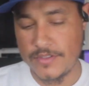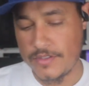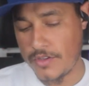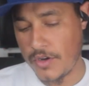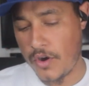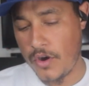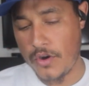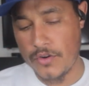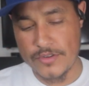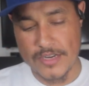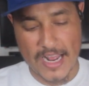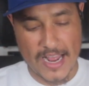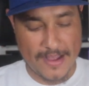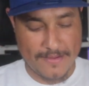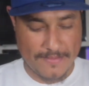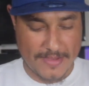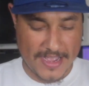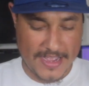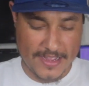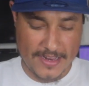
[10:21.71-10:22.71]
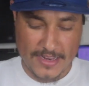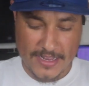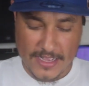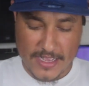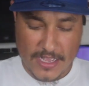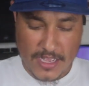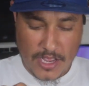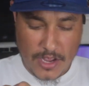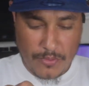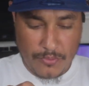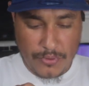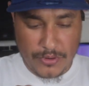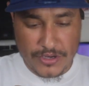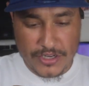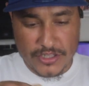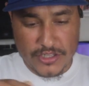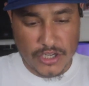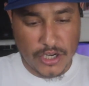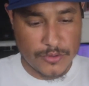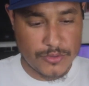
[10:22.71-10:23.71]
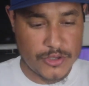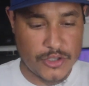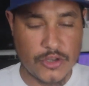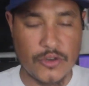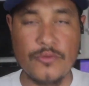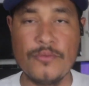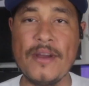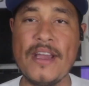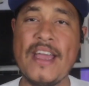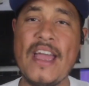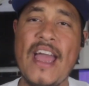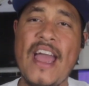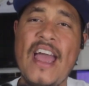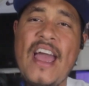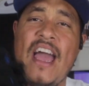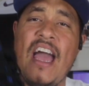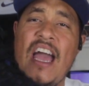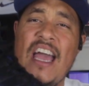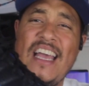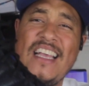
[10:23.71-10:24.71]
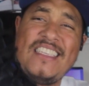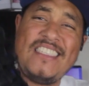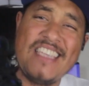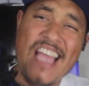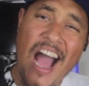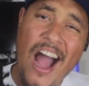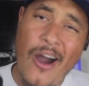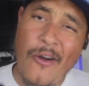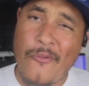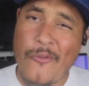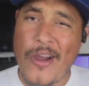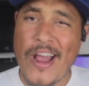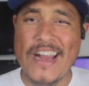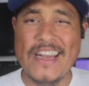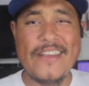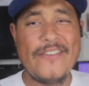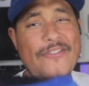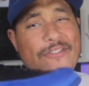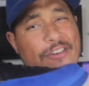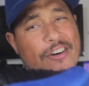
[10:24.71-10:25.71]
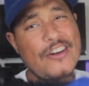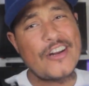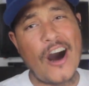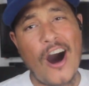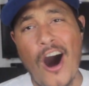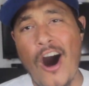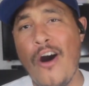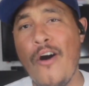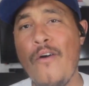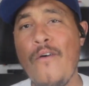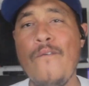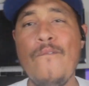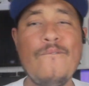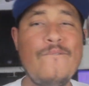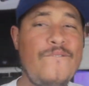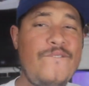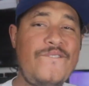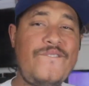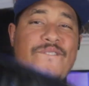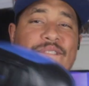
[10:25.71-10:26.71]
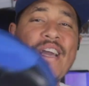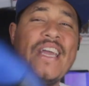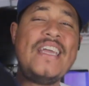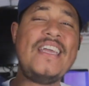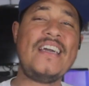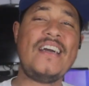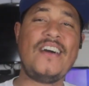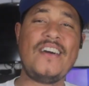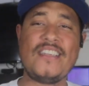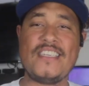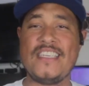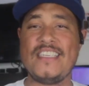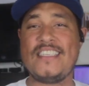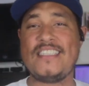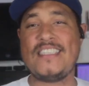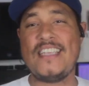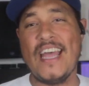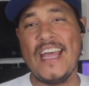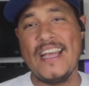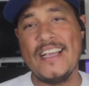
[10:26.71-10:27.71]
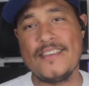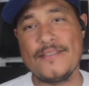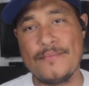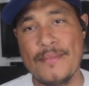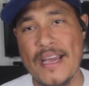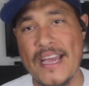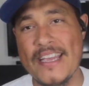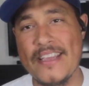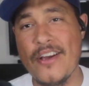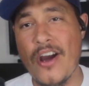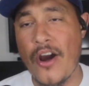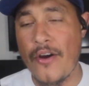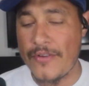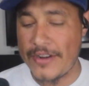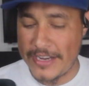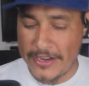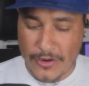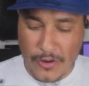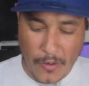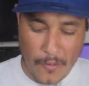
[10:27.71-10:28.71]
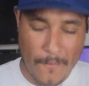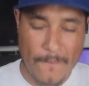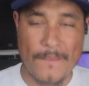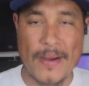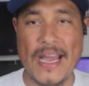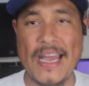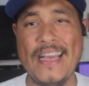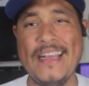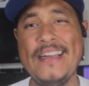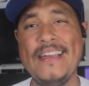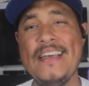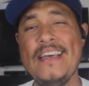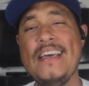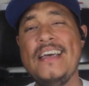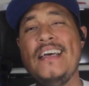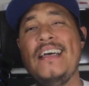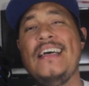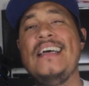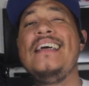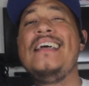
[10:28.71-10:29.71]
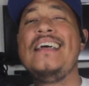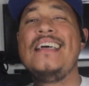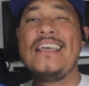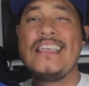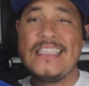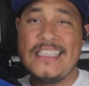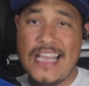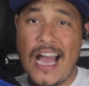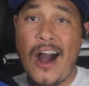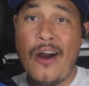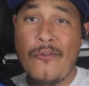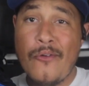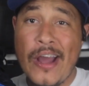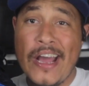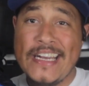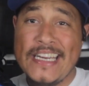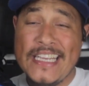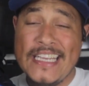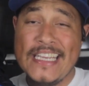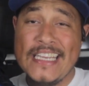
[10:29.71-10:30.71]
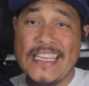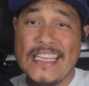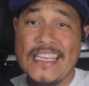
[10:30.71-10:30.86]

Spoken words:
The whole nine, man. Pretty dope shoe, man. Is y'all ready for the own feet of these things, man? You already know, man. Y'all ready?